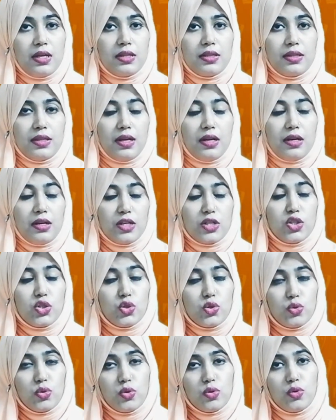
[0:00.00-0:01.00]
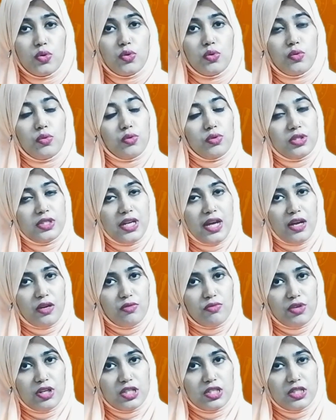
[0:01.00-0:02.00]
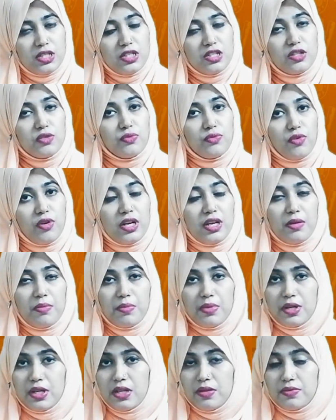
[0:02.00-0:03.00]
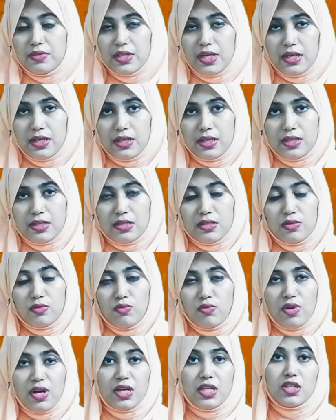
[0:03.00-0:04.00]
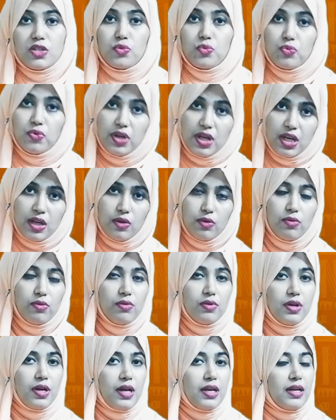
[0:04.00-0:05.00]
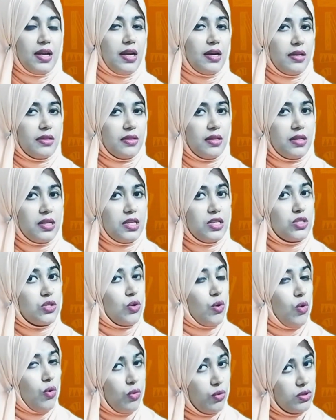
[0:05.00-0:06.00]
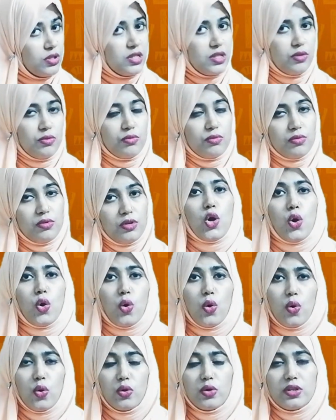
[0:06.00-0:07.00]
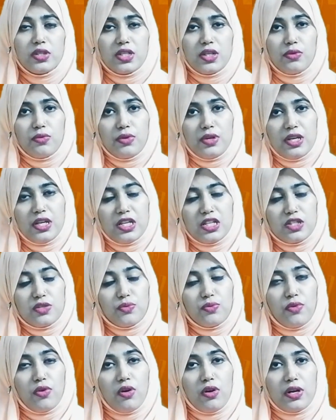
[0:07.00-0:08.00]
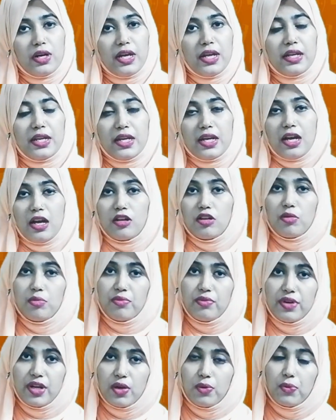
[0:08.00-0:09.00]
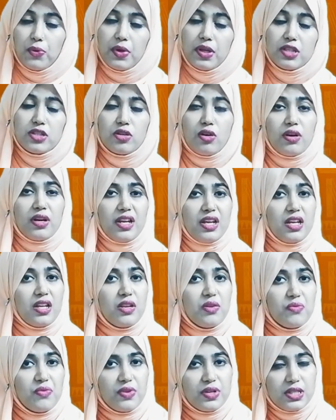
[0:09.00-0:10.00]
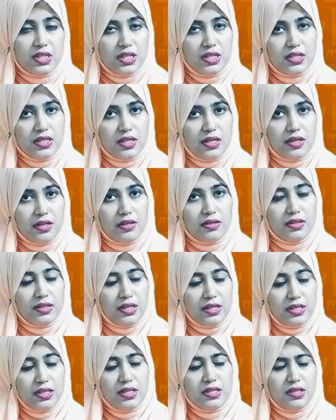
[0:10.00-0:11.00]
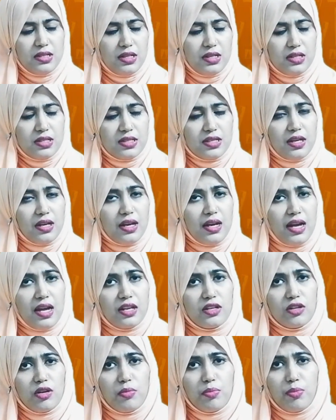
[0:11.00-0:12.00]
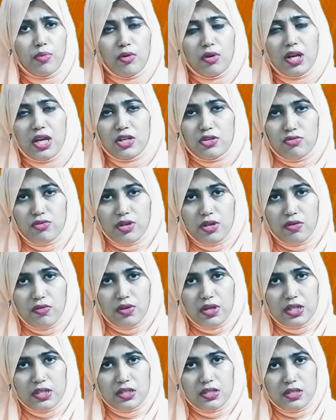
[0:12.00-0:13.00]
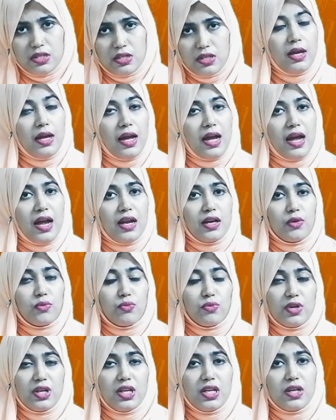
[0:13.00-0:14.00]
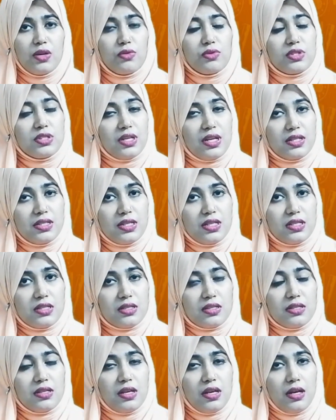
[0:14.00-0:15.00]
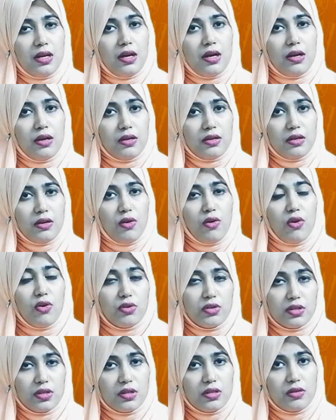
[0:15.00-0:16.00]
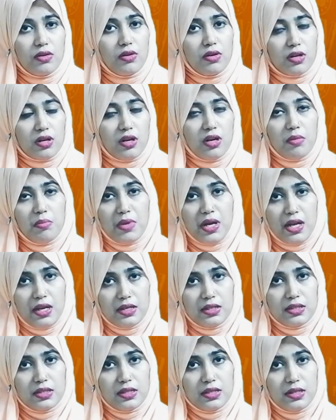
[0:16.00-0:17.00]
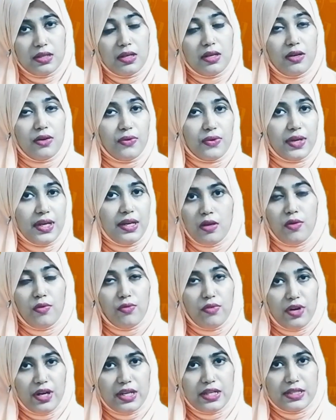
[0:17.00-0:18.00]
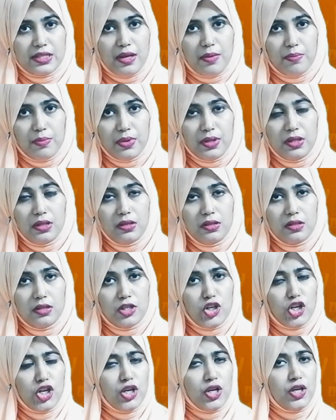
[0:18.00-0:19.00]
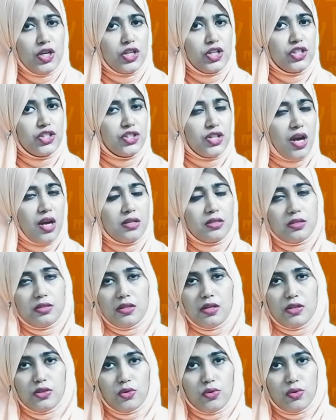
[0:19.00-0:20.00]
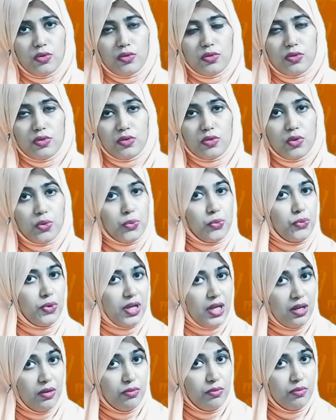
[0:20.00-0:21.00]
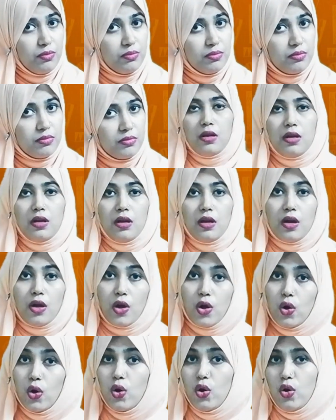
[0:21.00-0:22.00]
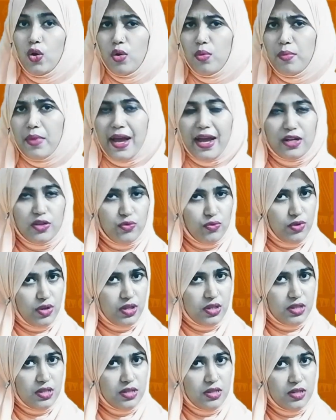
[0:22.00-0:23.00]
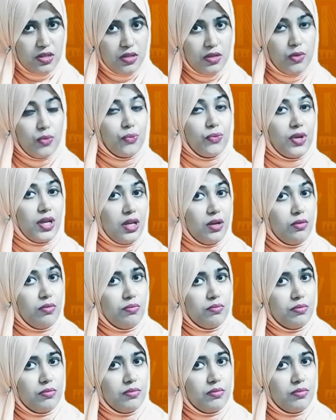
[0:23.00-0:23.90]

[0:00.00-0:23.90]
There are two tag questions for imperative sentence. One is will you and another is won't you. Won't you is for any kind of request or invitation. That is, it's a kind of polite request. And will you suggests an order or command. Okay? For example, shut the door. Will you? Go home at once. Will you?